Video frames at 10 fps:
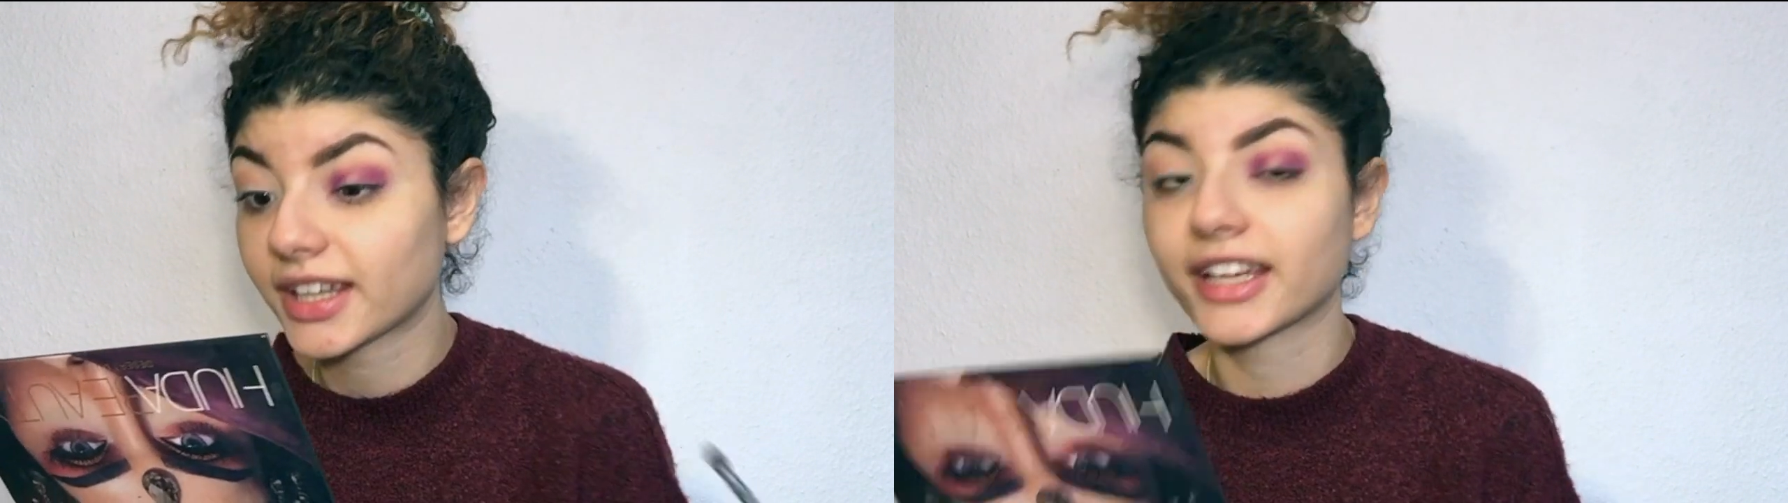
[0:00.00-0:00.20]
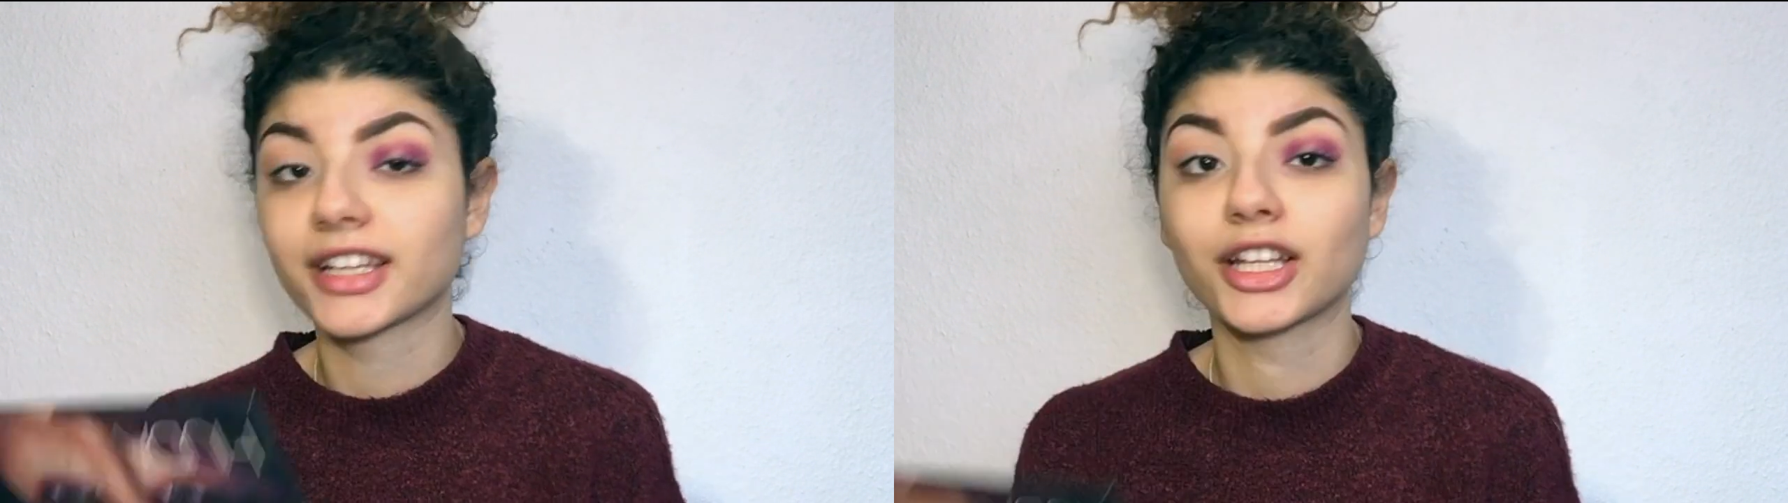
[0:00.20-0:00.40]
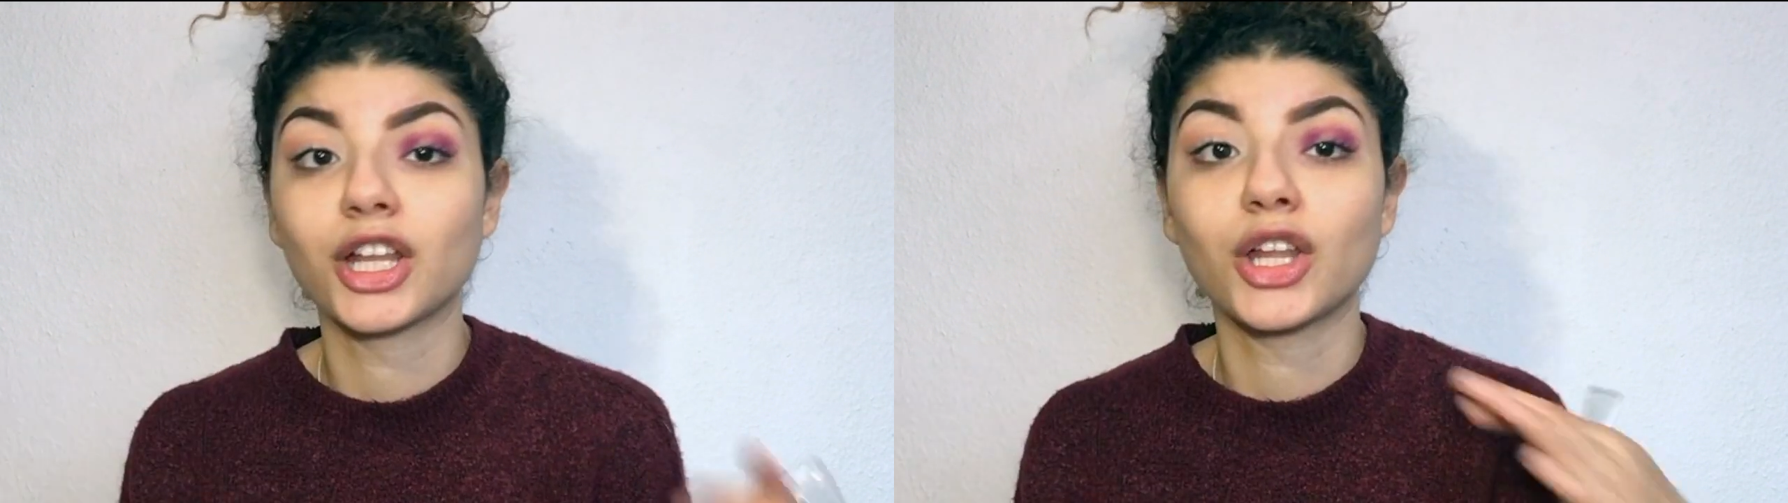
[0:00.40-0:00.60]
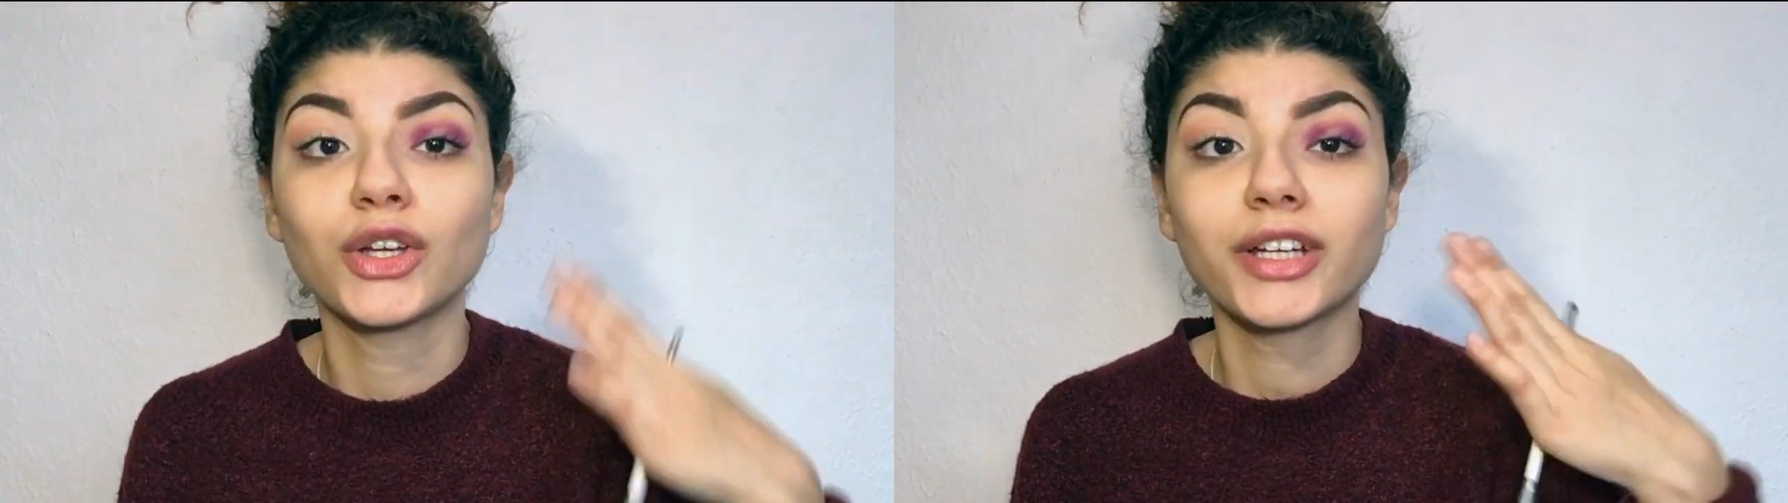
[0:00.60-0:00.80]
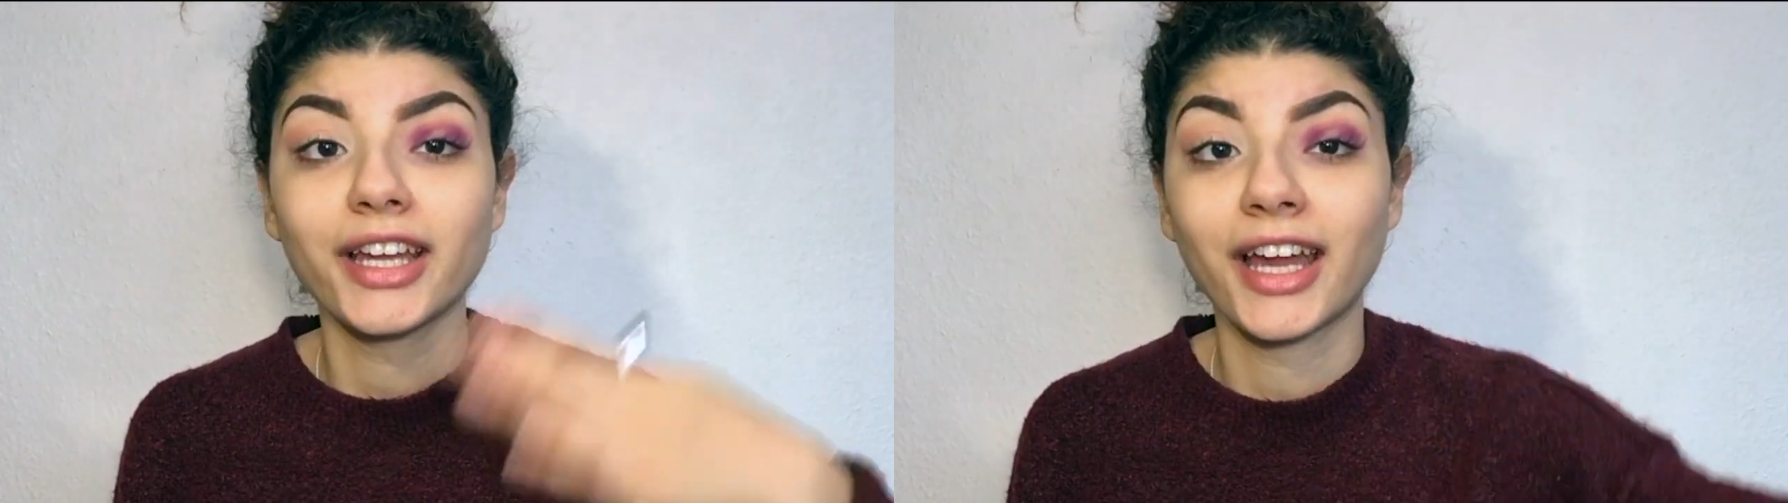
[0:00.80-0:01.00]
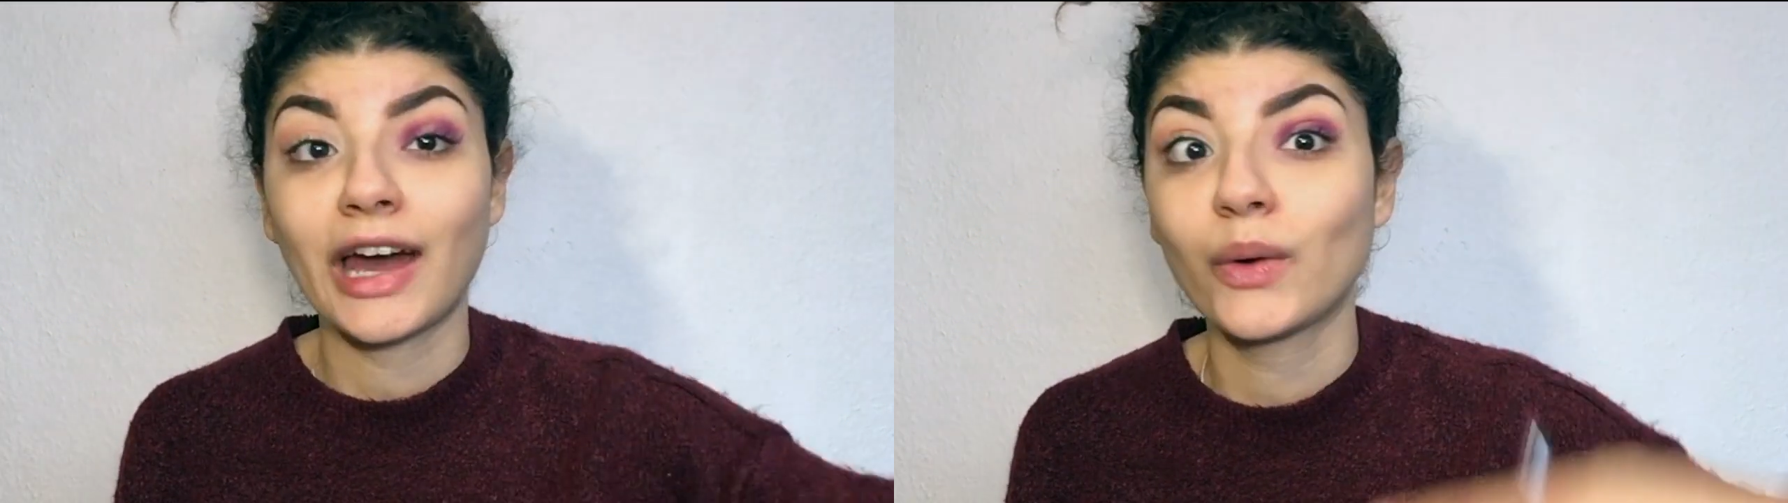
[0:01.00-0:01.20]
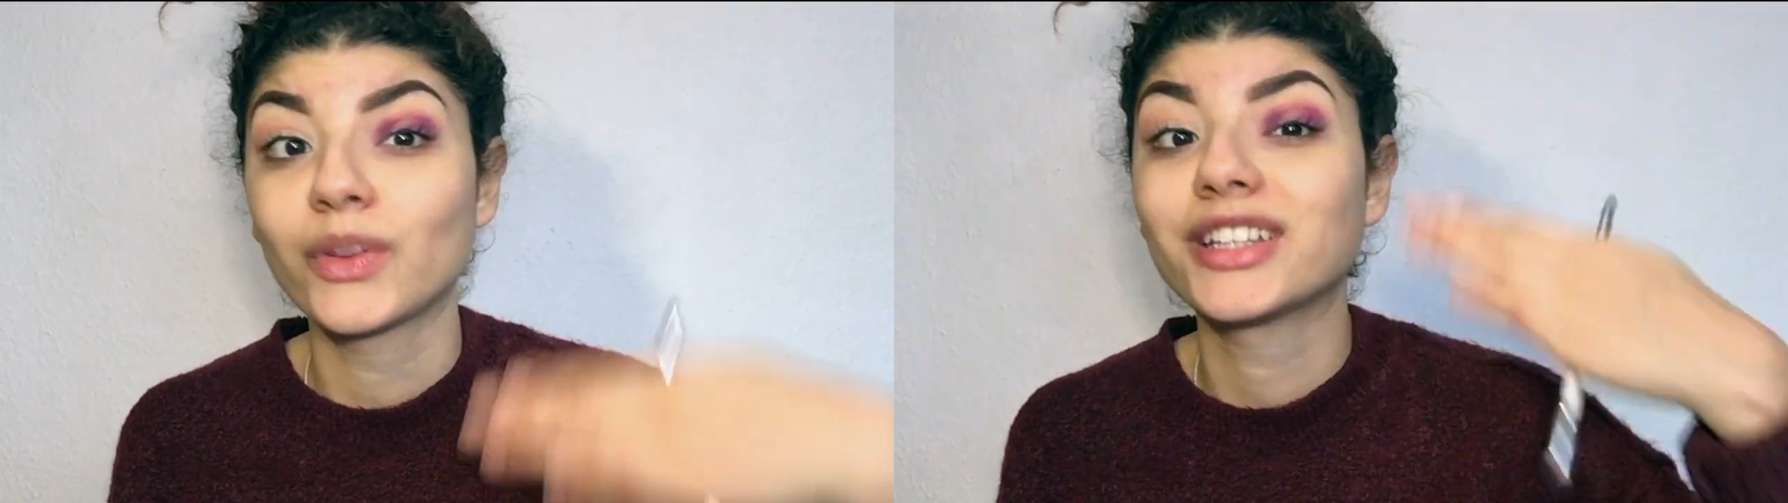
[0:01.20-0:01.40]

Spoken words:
Like, look how